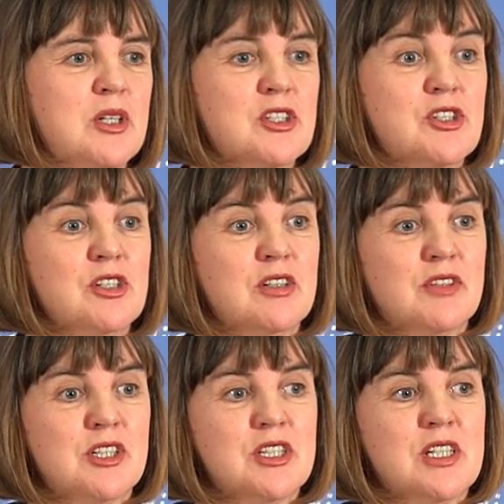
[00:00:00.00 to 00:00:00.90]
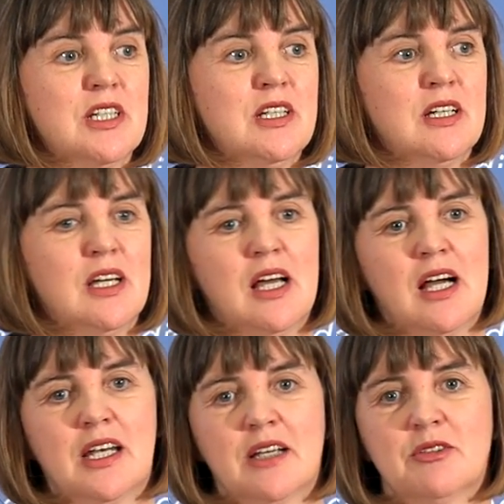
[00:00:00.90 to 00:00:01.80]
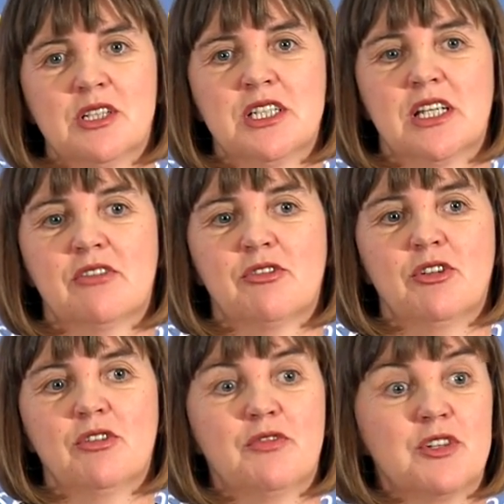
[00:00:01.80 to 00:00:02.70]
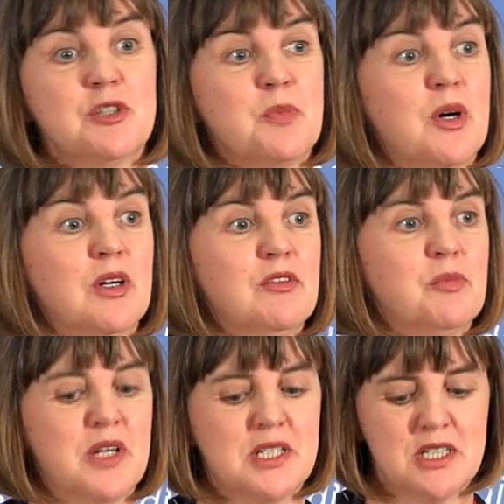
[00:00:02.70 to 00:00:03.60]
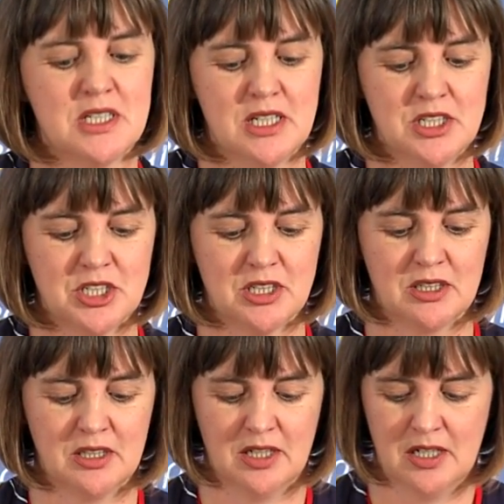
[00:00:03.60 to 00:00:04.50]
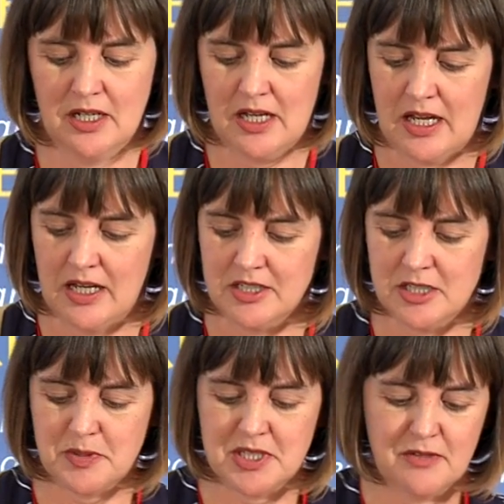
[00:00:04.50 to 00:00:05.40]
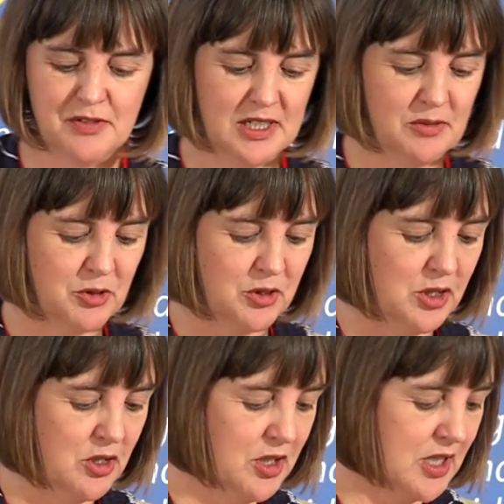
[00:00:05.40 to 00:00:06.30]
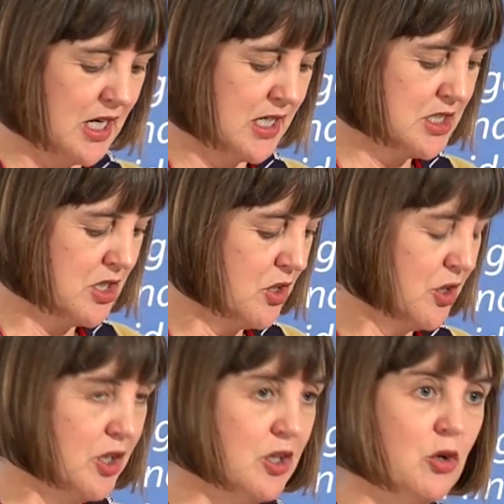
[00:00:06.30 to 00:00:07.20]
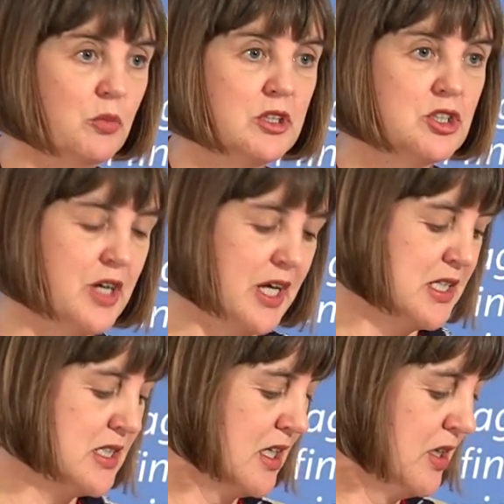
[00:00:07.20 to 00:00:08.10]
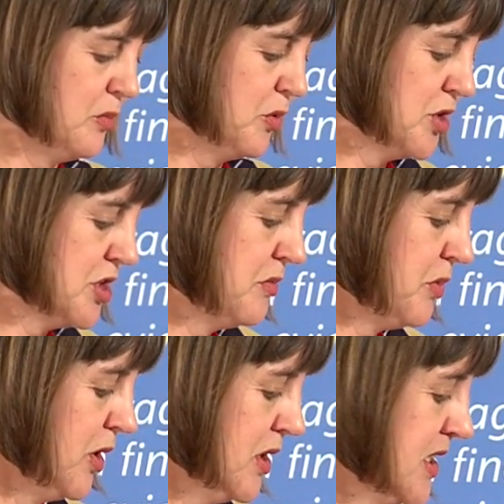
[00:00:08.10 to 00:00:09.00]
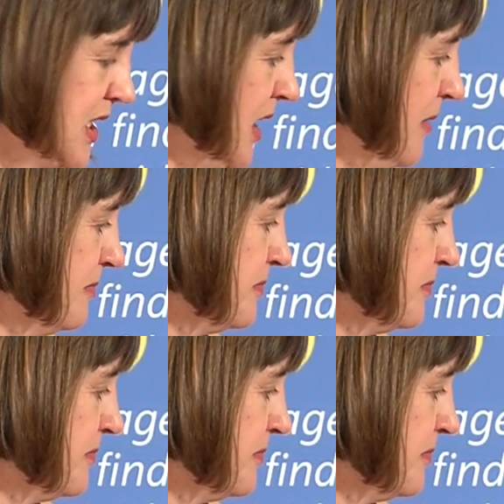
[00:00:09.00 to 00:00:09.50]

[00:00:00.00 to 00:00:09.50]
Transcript: Ulster University, and I'm going to take you through the first part of the presentation. And specifically, we're going to look at how global trends in abortion policy